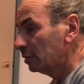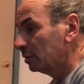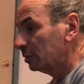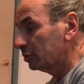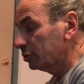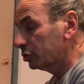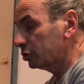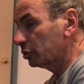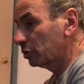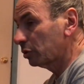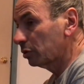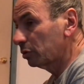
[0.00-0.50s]

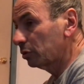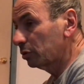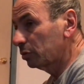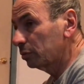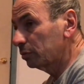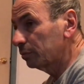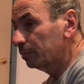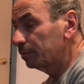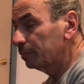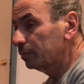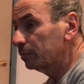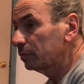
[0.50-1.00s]
So
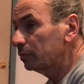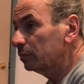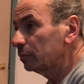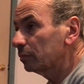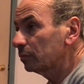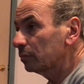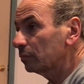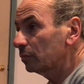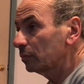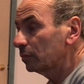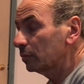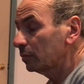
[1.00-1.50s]

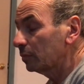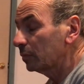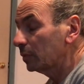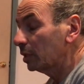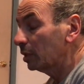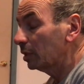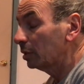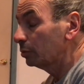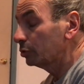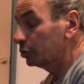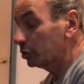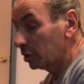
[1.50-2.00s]

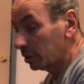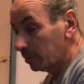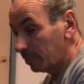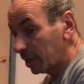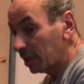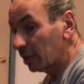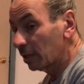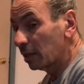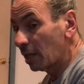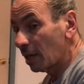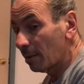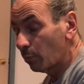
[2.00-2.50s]
it was going to make
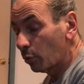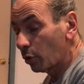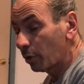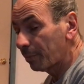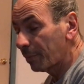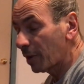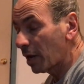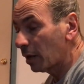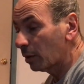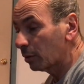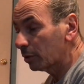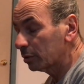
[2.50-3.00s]
a lot more
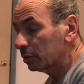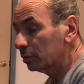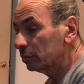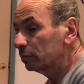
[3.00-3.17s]
power.